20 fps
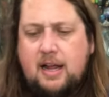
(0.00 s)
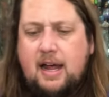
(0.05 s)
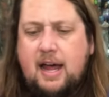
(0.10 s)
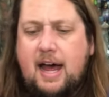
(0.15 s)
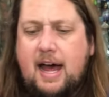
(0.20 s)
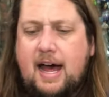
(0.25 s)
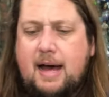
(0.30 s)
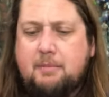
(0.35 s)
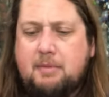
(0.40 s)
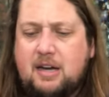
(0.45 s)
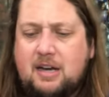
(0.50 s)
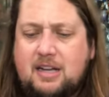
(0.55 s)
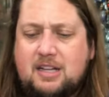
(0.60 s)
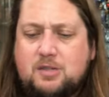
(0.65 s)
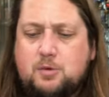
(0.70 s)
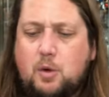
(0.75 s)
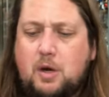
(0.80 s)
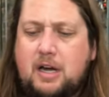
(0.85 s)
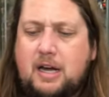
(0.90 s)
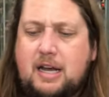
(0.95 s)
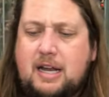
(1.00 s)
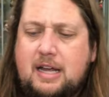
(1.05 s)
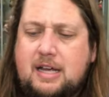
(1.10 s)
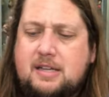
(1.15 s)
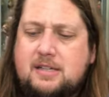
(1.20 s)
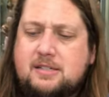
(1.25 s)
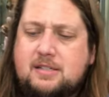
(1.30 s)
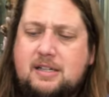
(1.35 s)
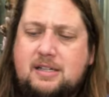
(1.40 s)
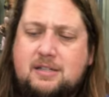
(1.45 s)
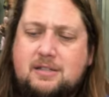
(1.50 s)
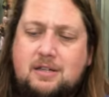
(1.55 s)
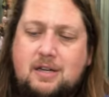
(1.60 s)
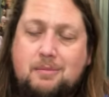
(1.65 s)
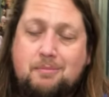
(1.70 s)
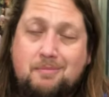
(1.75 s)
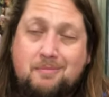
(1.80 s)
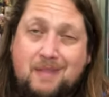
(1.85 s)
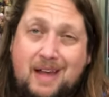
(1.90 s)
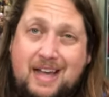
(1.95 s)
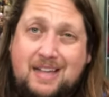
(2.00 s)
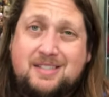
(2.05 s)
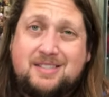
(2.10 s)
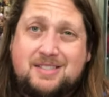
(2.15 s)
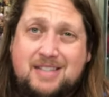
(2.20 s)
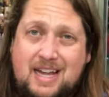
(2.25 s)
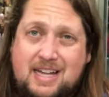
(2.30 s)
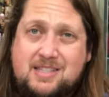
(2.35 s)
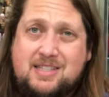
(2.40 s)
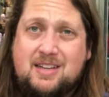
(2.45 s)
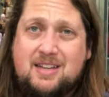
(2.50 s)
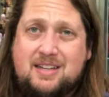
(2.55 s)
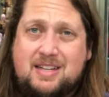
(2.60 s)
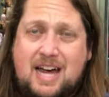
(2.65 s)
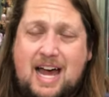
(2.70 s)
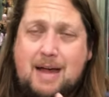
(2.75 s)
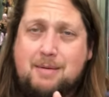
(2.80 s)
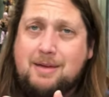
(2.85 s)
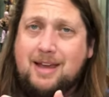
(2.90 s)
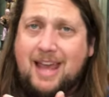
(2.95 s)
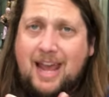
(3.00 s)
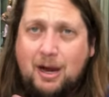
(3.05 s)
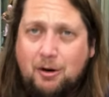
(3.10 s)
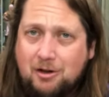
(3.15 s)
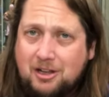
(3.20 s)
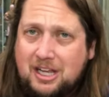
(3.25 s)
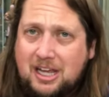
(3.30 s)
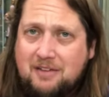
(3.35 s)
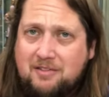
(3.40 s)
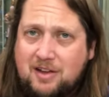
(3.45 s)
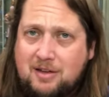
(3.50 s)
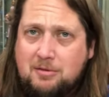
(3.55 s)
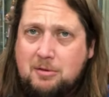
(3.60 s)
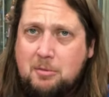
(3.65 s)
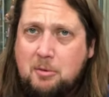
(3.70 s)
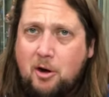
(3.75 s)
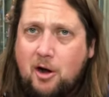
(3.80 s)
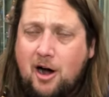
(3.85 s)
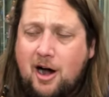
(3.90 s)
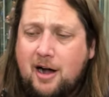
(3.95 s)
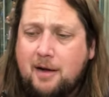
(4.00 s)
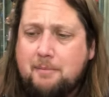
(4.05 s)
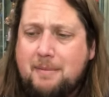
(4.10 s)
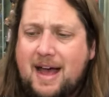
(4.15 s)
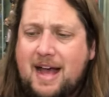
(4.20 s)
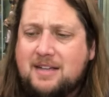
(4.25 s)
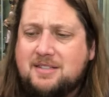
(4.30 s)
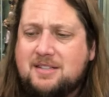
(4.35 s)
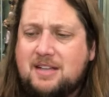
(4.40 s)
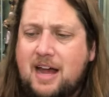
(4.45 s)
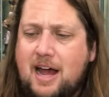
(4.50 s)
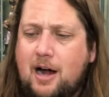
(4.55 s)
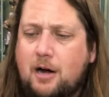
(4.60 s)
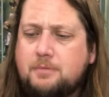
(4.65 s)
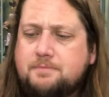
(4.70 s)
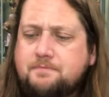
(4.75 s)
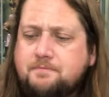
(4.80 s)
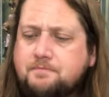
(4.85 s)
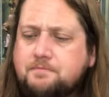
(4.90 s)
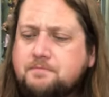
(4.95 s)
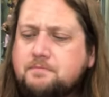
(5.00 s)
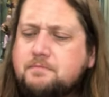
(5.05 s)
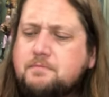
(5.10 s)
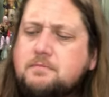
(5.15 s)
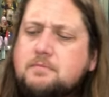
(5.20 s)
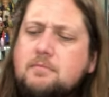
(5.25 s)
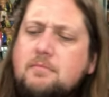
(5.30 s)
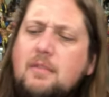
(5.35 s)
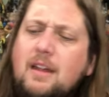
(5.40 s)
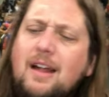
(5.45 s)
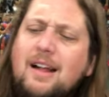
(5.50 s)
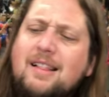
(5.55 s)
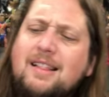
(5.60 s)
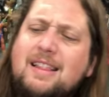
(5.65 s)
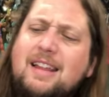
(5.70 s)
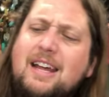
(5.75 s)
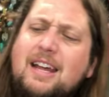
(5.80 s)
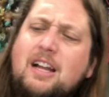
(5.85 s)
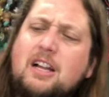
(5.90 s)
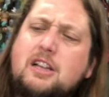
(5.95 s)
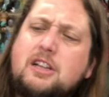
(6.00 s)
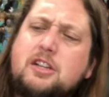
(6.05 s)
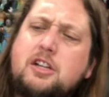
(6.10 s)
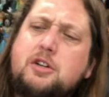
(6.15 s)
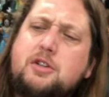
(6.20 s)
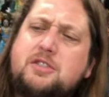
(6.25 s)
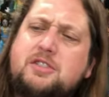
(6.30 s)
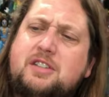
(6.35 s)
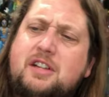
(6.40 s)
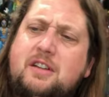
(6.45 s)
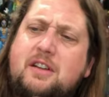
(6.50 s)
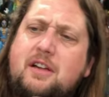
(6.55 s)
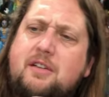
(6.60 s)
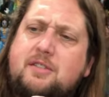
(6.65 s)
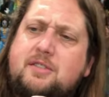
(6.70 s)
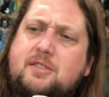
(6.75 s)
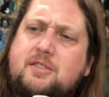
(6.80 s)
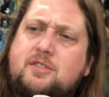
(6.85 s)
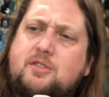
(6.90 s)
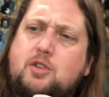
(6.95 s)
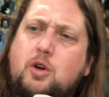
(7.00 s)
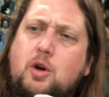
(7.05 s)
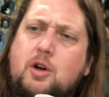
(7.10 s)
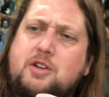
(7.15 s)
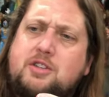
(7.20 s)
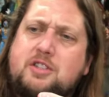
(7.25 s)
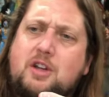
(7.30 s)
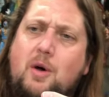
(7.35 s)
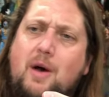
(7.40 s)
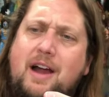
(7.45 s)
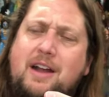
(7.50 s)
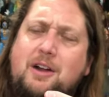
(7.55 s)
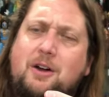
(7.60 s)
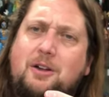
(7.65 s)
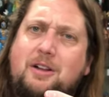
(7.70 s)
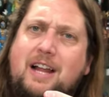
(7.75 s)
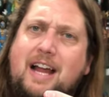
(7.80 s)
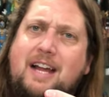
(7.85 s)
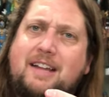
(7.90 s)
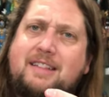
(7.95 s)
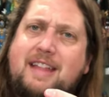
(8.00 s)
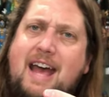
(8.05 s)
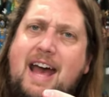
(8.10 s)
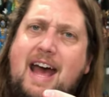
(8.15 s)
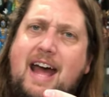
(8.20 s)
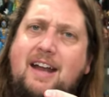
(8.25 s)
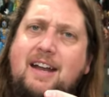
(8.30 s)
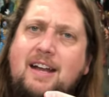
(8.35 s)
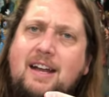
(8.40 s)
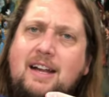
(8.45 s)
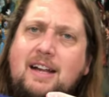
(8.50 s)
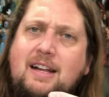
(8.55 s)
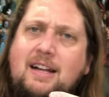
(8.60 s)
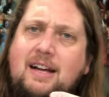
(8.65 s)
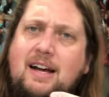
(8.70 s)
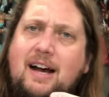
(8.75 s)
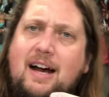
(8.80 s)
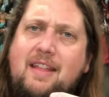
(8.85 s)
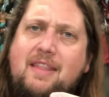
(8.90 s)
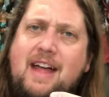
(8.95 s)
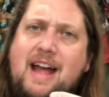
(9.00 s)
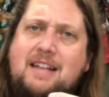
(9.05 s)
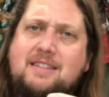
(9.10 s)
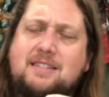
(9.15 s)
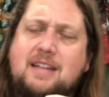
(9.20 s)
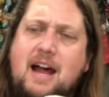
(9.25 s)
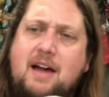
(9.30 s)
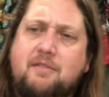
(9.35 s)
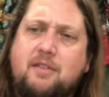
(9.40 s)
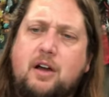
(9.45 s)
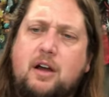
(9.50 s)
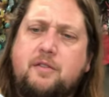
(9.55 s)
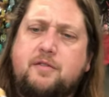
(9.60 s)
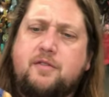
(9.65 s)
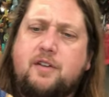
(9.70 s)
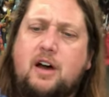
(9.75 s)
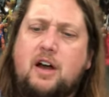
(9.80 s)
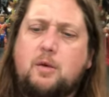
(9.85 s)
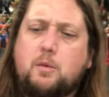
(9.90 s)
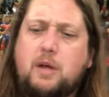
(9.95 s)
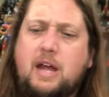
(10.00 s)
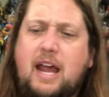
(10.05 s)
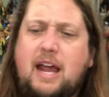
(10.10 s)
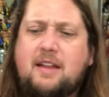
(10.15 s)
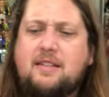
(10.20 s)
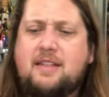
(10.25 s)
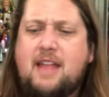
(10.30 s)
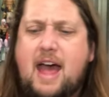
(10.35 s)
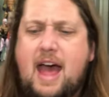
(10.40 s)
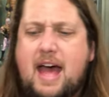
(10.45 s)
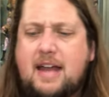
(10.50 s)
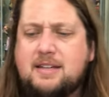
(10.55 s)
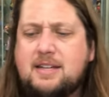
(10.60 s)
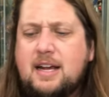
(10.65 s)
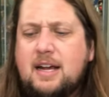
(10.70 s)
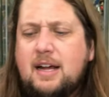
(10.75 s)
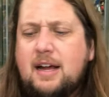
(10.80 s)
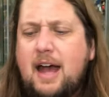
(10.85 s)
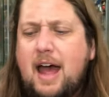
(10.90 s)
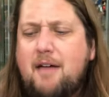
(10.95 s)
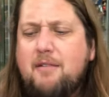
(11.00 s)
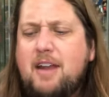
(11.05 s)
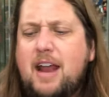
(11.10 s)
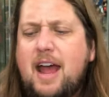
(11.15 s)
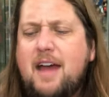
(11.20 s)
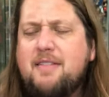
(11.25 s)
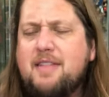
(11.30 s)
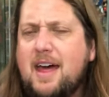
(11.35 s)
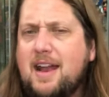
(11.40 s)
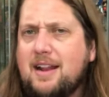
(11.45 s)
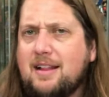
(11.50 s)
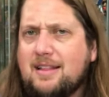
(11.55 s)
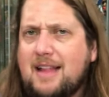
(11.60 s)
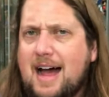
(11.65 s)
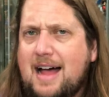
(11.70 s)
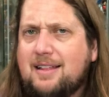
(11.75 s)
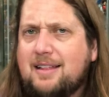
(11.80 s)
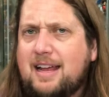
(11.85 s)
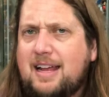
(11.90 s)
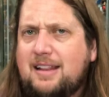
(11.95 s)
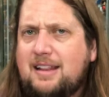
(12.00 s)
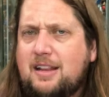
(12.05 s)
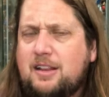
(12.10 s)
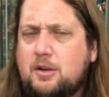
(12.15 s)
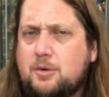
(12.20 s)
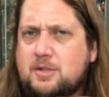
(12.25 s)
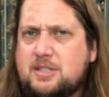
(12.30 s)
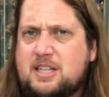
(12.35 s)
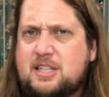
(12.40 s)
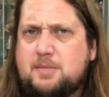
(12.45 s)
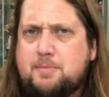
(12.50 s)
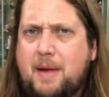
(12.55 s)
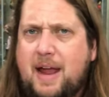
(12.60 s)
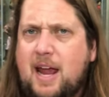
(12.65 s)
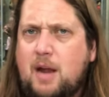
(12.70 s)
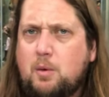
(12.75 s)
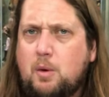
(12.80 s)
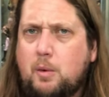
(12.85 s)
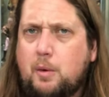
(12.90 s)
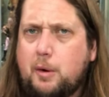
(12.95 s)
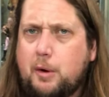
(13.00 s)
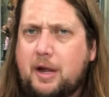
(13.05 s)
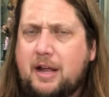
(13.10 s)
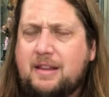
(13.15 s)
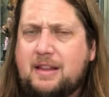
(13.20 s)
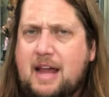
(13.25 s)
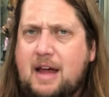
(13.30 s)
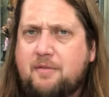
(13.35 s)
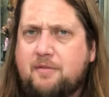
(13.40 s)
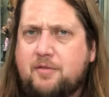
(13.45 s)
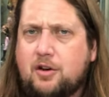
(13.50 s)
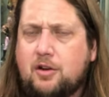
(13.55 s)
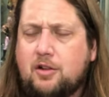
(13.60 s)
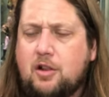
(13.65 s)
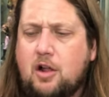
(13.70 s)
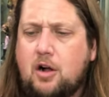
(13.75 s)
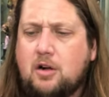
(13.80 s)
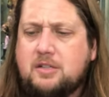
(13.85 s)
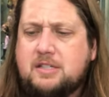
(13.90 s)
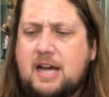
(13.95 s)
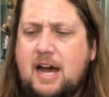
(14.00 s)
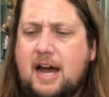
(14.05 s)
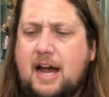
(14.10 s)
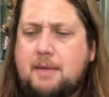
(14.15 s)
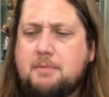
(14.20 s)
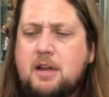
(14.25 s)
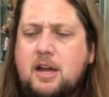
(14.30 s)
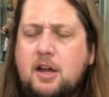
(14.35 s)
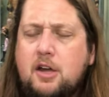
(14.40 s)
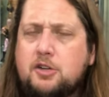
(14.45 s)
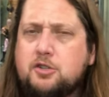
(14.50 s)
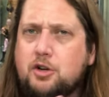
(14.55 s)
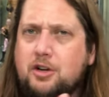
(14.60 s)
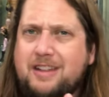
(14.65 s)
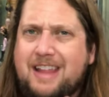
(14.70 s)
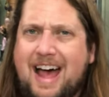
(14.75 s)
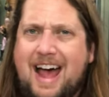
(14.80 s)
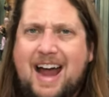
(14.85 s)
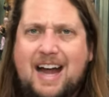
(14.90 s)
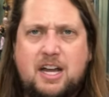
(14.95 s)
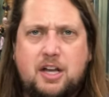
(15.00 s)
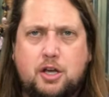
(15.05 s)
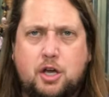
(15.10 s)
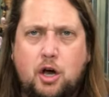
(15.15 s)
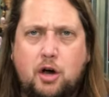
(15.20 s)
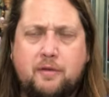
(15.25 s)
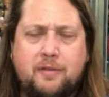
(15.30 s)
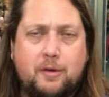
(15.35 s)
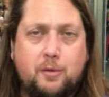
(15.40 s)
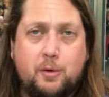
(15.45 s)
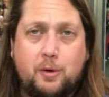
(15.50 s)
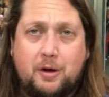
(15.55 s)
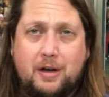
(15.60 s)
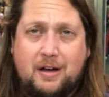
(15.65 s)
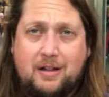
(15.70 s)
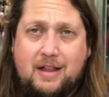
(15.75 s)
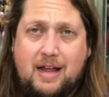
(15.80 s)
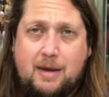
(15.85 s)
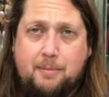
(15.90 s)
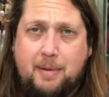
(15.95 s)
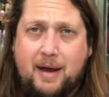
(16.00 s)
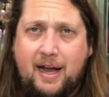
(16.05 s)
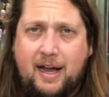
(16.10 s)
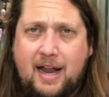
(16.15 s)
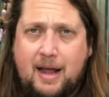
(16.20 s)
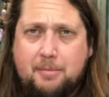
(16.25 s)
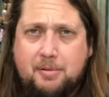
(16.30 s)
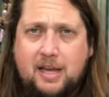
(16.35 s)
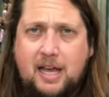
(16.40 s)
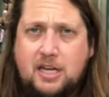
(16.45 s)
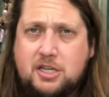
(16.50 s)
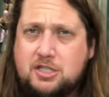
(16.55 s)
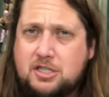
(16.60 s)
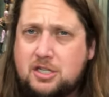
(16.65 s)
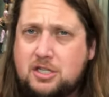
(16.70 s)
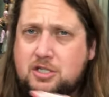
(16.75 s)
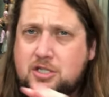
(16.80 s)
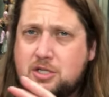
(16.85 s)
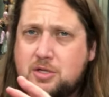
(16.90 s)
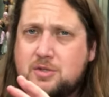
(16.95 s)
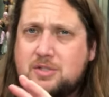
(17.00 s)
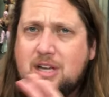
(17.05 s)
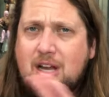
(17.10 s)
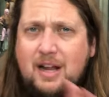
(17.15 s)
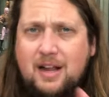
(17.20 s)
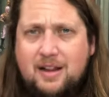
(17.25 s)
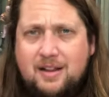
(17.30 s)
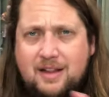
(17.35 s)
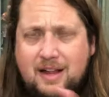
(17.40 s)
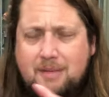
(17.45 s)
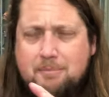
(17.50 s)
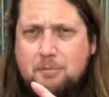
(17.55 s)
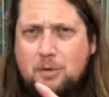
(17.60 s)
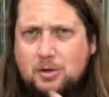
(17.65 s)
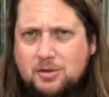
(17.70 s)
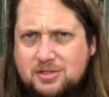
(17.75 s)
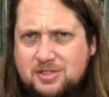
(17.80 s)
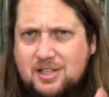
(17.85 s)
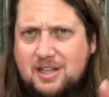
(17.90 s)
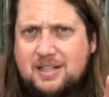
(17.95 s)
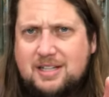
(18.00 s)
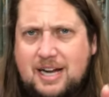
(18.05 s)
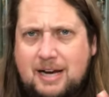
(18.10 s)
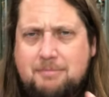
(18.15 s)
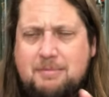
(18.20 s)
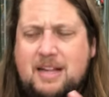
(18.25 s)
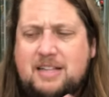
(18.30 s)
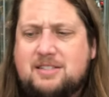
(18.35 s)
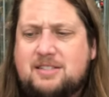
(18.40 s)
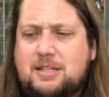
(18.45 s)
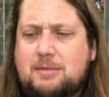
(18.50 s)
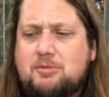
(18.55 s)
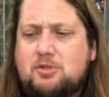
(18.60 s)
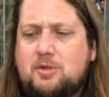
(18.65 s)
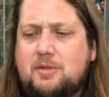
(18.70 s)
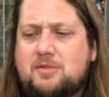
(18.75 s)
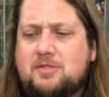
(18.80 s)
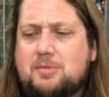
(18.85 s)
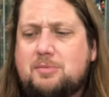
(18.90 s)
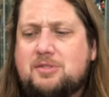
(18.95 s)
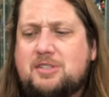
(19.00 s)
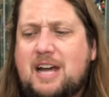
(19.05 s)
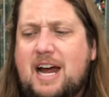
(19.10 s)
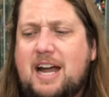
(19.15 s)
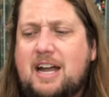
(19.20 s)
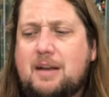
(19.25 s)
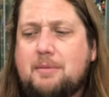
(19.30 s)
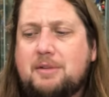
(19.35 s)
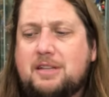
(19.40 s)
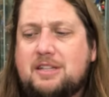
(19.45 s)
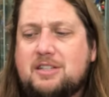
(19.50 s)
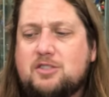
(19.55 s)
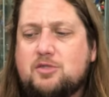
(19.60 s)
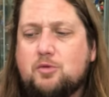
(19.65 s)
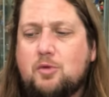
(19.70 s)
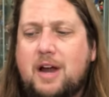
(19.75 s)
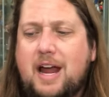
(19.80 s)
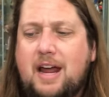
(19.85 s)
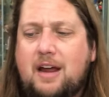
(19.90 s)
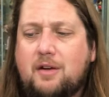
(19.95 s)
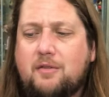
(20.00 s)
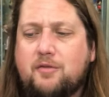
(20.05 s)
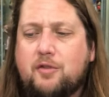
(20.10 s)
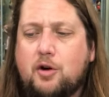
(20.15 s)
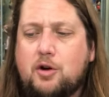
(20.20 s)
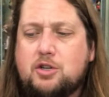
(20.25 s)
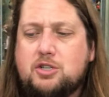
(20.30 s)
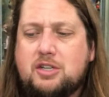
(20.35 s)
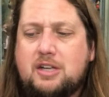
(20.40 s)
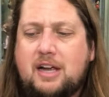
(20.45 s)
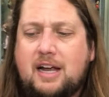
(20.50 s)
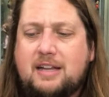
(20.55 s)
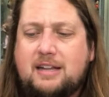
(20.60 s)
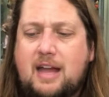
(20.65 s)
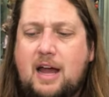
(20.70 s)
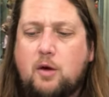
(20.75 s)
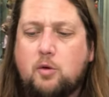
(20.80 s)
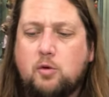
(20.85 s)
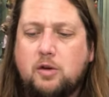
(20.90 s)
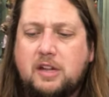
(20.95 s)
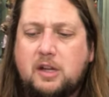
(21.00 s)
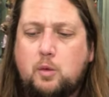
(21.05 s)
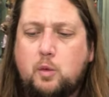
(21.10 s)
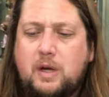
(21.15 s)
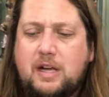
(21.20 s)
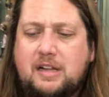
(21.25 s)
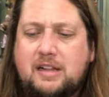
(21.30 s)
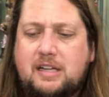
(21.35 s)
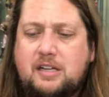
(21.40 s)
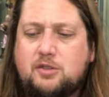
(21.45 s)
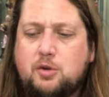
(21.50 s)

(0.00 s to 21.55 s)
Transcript: but it is what it is. It makes sense at the time. You can't really give him the Mohawk mask now. A little loose in the torso. I don't like that. That's not very fun. We hate that. Haven't had that a lot lately. There was a span where we were getting that a long time. During the height of COVID, we were getting a lot of paint application issues. Most of the time, that seems to have subsided, but this Rey, unfortunately, got that really wiggly